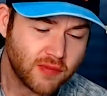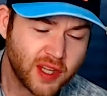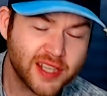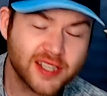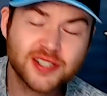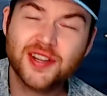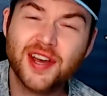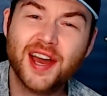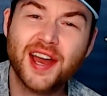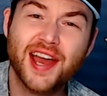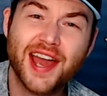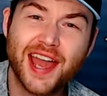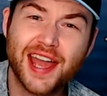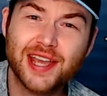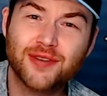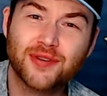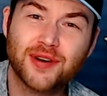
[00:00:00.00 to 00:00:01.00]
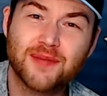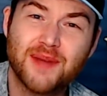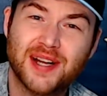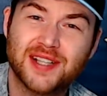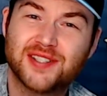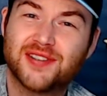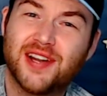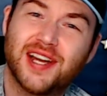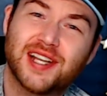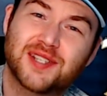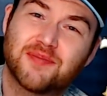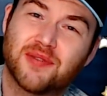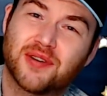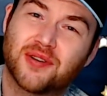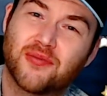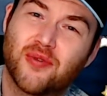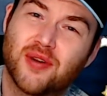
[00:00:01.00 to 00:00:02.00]
So that Angry Monster X
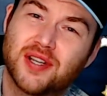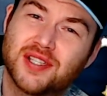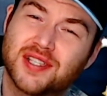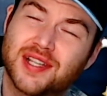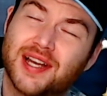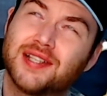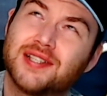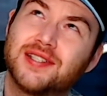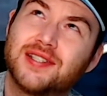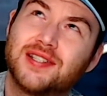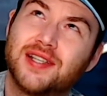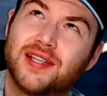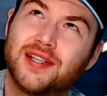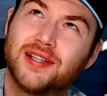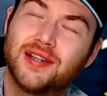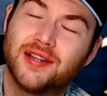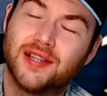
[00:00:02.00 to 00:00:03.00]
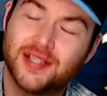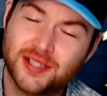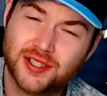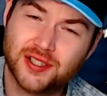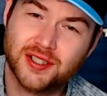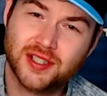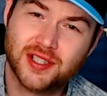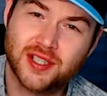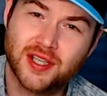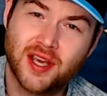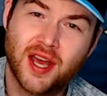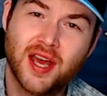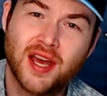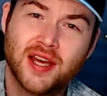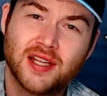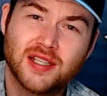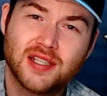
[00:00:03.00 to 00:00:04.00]
Burger was delicious.
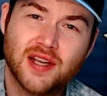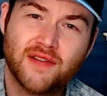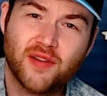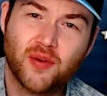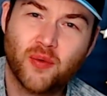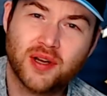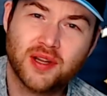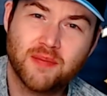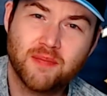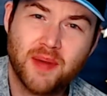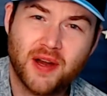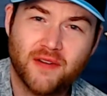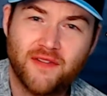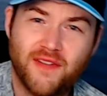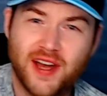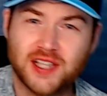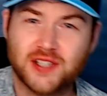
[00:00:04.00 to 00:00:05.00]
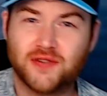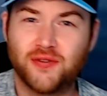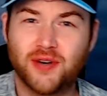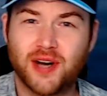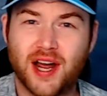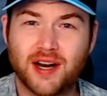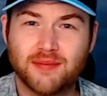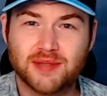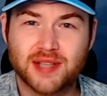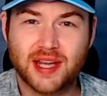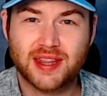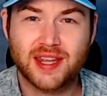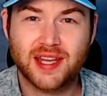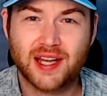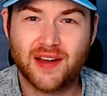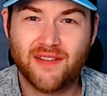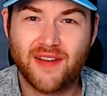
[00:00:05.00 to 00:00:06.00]
Definitely one of the better fast food items I
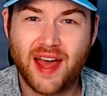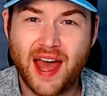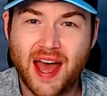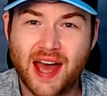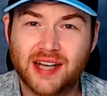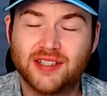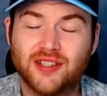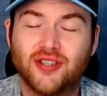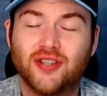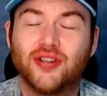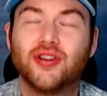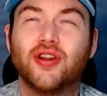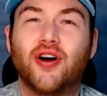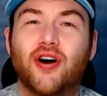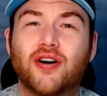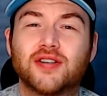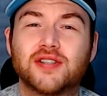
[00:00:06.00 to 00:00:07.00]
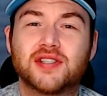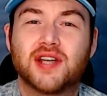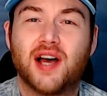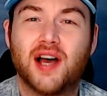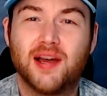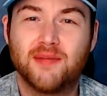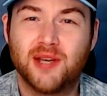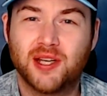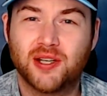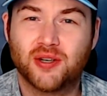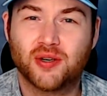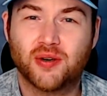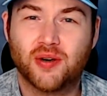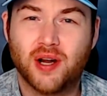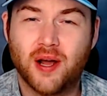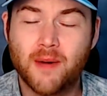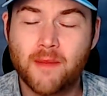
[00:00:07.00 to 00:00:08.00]
think I've had in a long time in
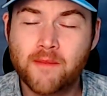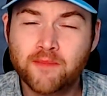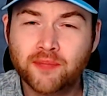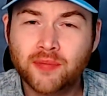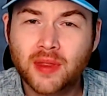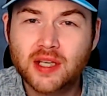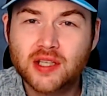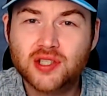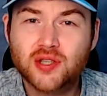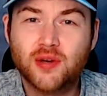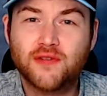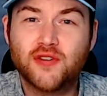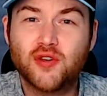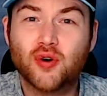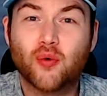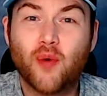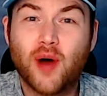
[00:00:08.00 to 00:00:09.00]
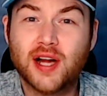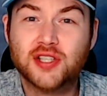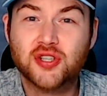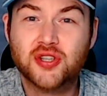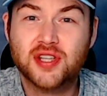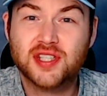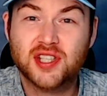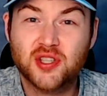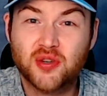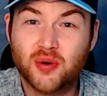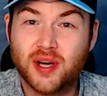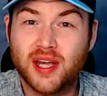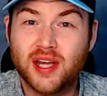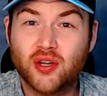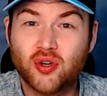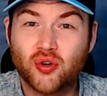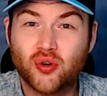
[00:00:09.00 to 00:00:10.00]
Korea. So if you're watching this and you're
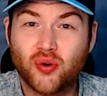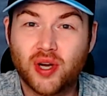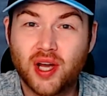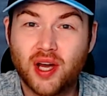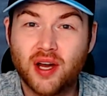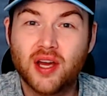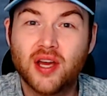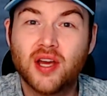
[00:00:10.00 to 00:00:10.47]
in Korea,